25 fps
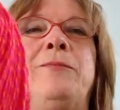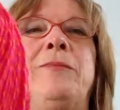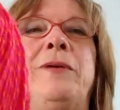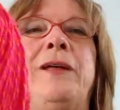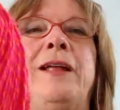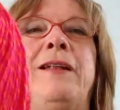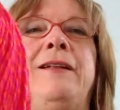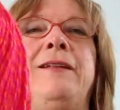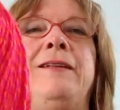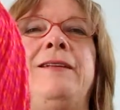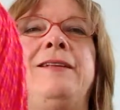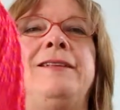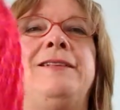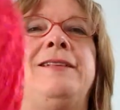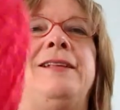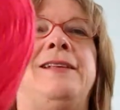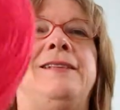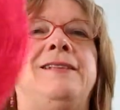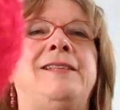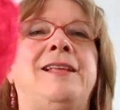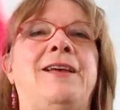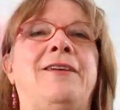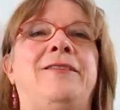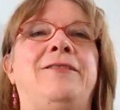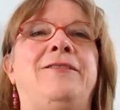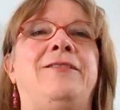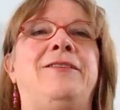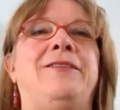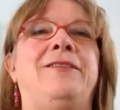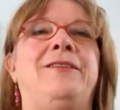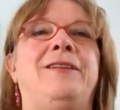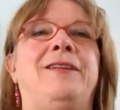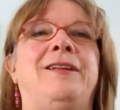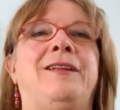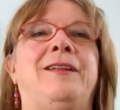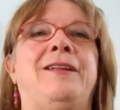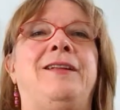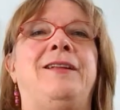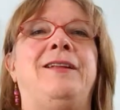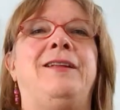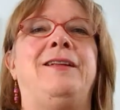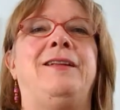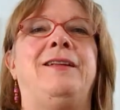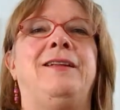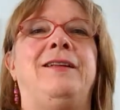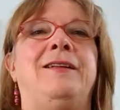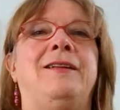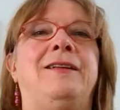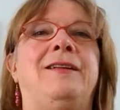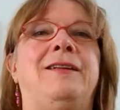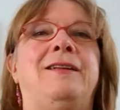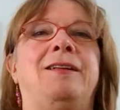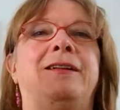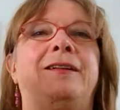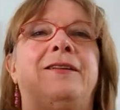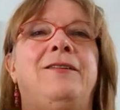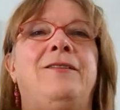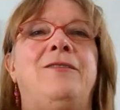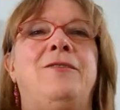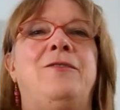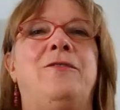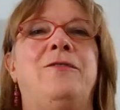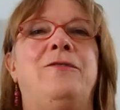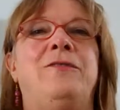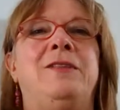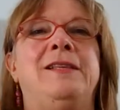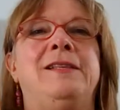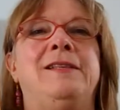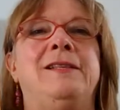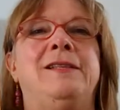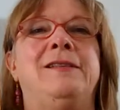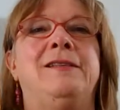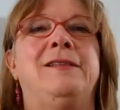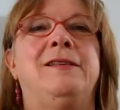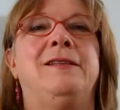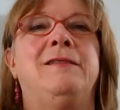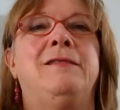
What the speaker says: but it does have, I don't know if this is,